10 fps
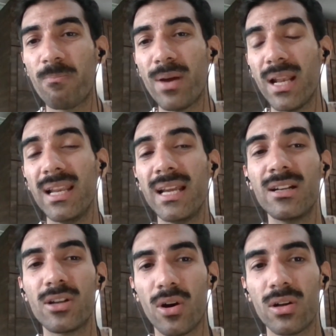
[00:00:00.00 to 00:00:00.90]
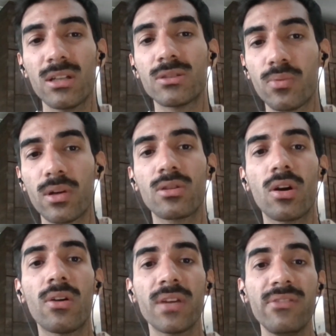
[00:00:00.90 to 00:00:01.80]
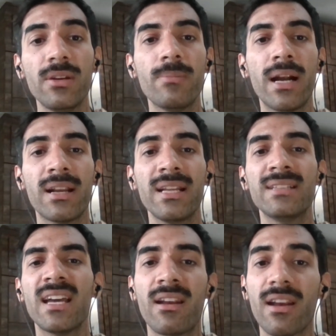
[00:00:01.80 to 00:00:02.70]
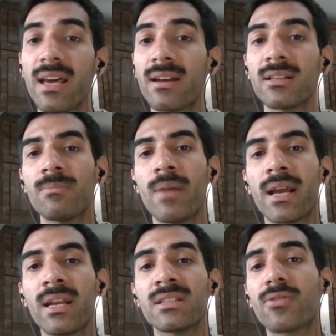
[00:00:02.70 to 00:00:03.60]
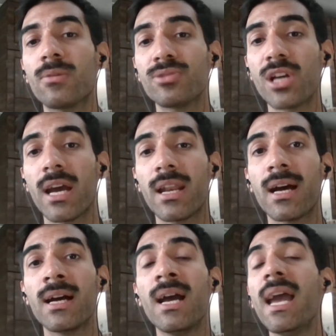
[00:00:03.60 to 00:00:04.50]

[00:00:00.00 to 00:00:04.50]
billion worth of EV batteries and rare earth magnets from China